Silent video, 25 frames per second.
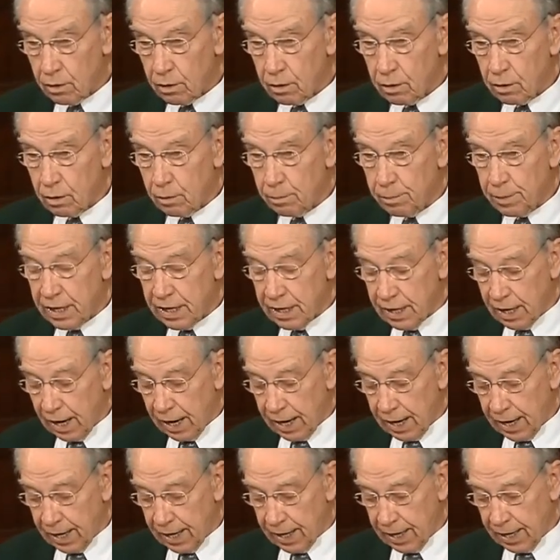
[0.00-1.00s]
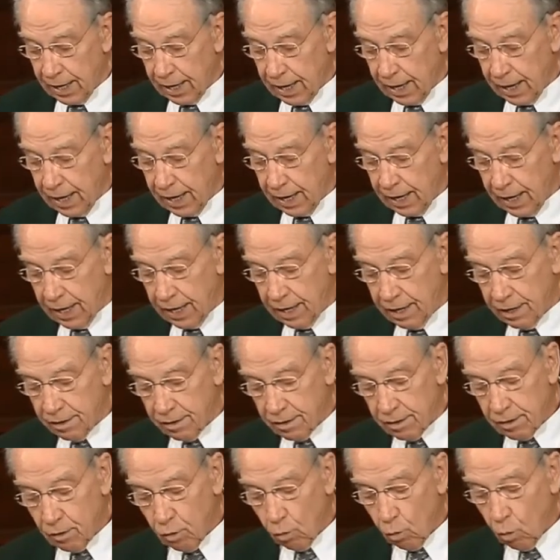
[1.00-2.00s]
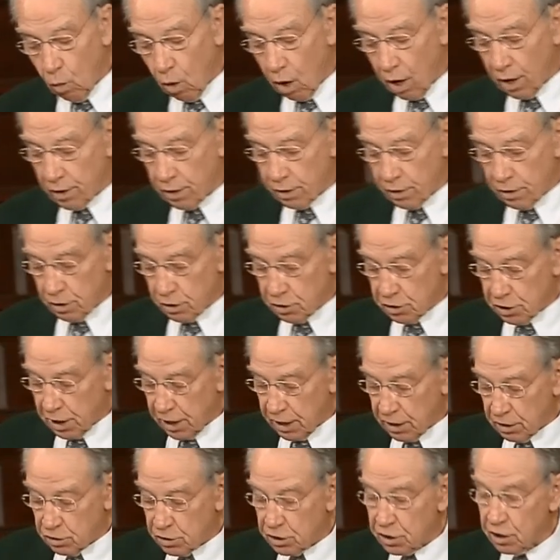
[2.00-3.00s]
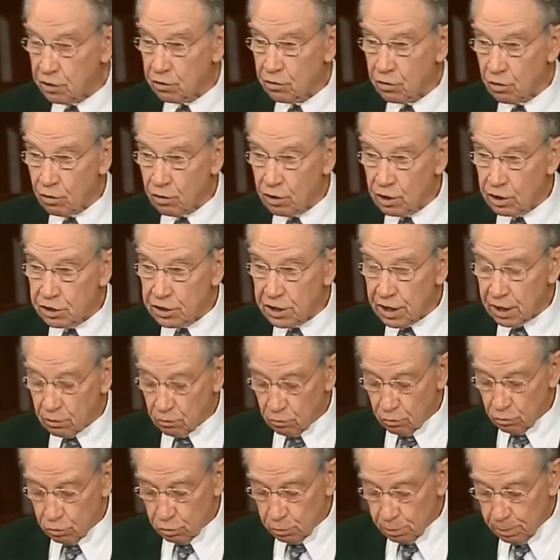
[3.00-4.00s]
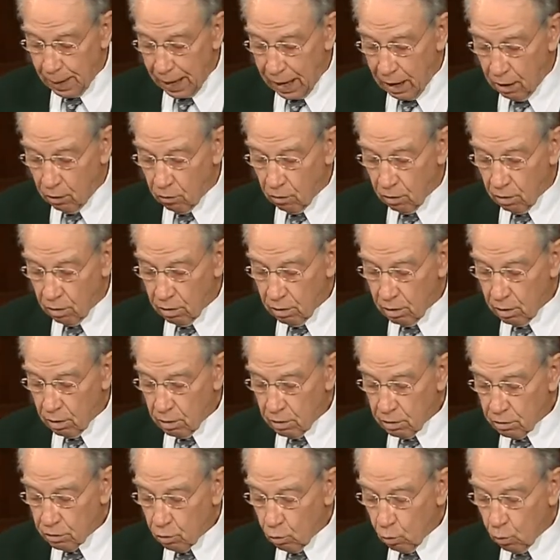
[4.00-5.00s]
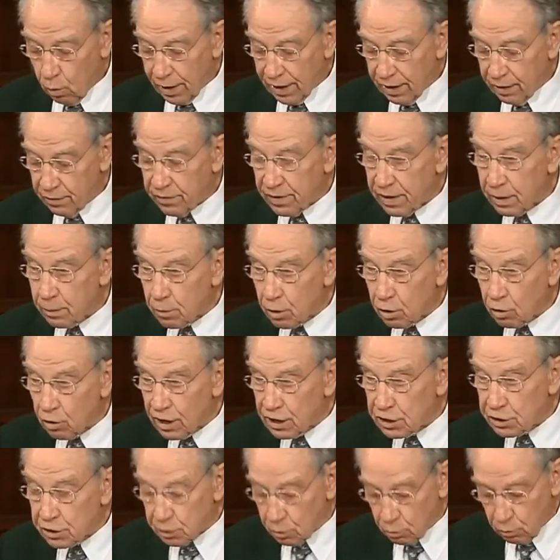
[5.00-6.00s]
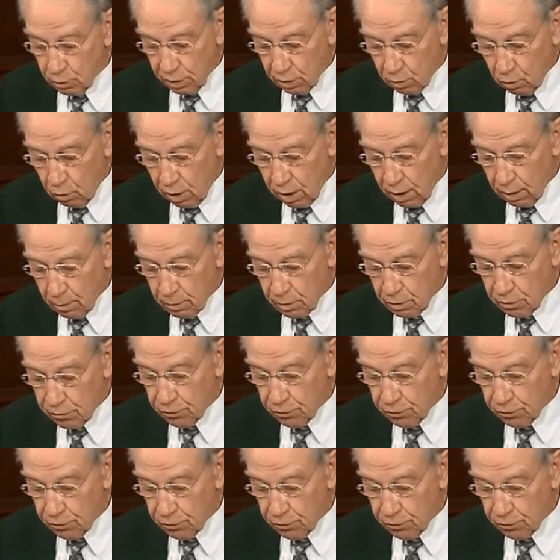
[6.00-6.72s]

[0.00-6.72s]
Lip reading: The BIA wanted to change the Attorney General's power to waive immigration requirements